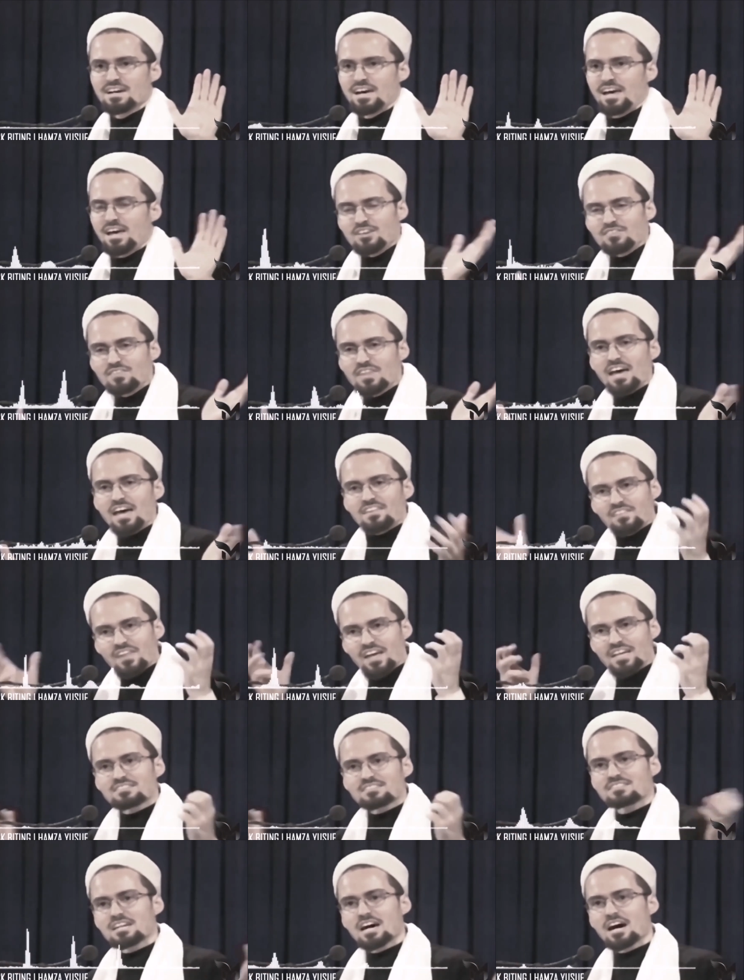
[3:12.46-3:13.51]
And that,
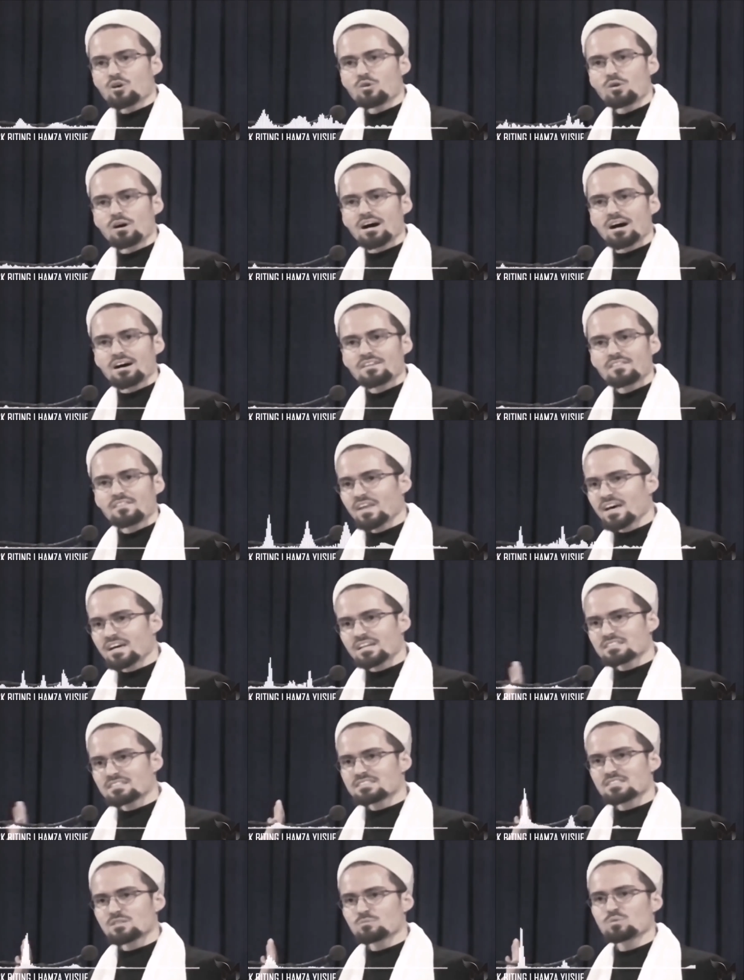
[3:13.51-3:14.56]
that's taqwa. That
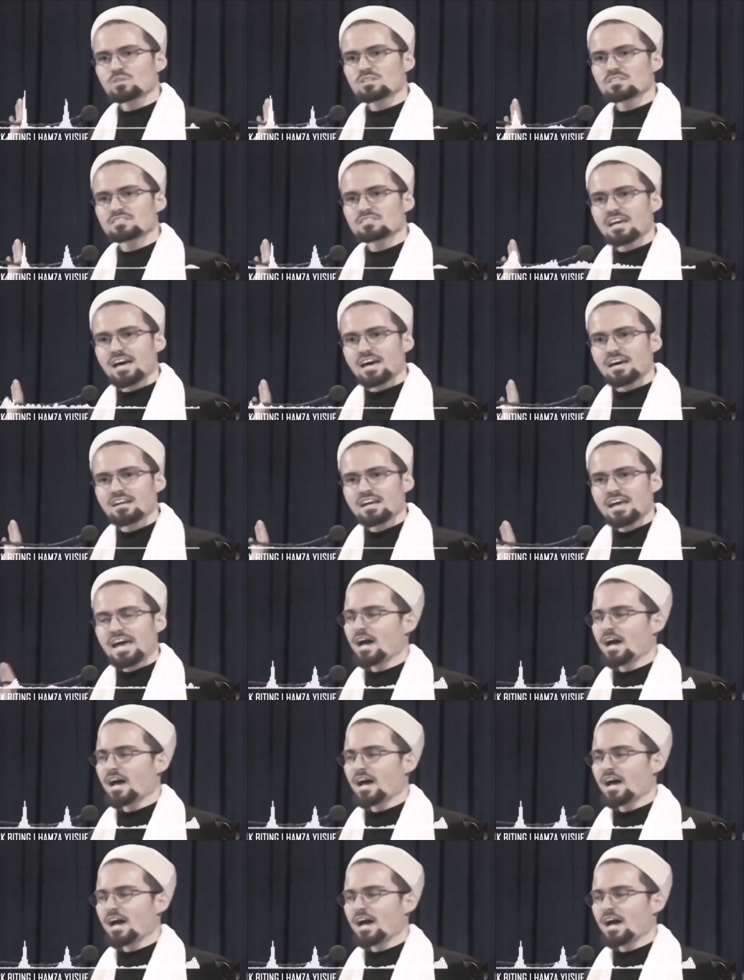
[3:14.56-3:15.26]
is simple as that.